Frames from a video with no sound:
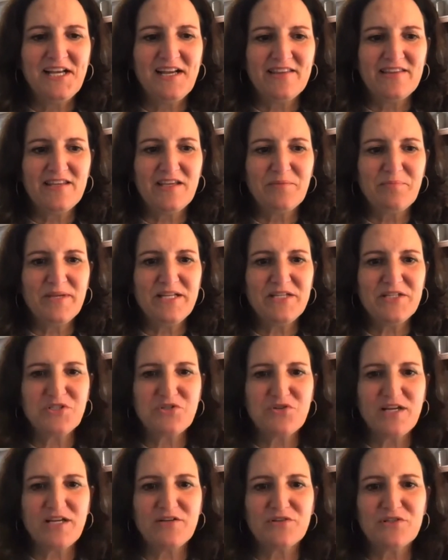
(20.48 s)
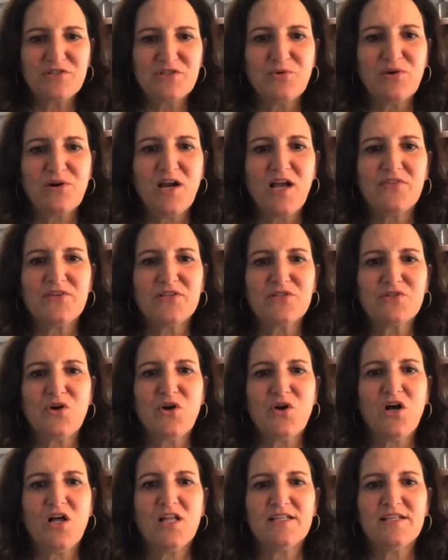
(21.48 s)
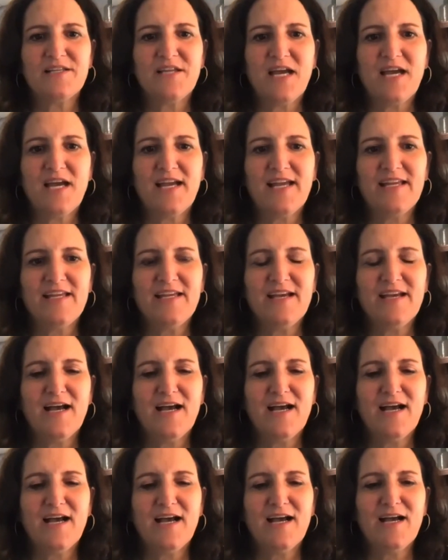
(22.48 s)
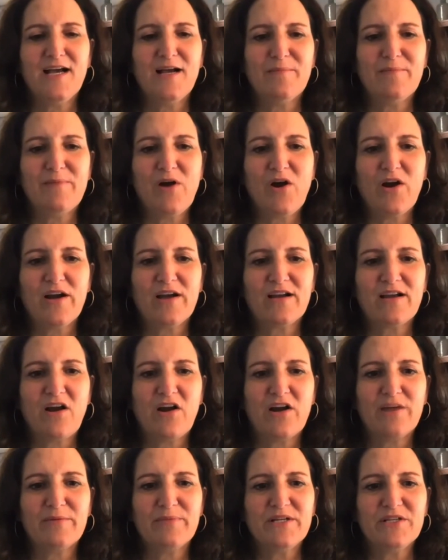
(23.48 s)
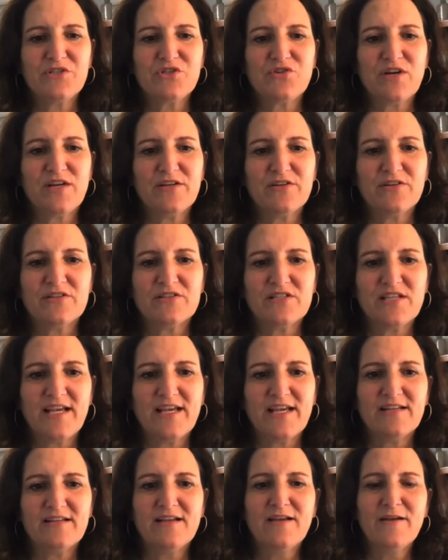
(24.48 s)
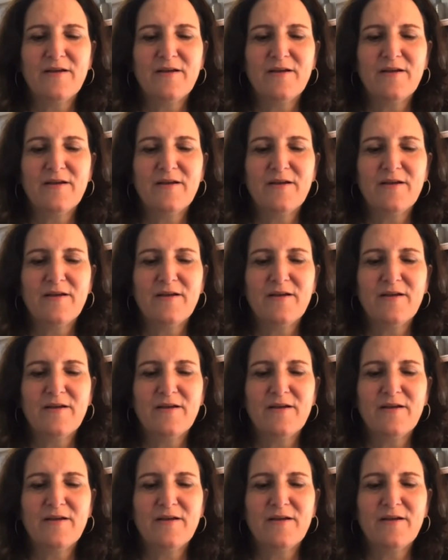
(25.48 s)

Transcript: the administrators who are on this call and I, our administrators at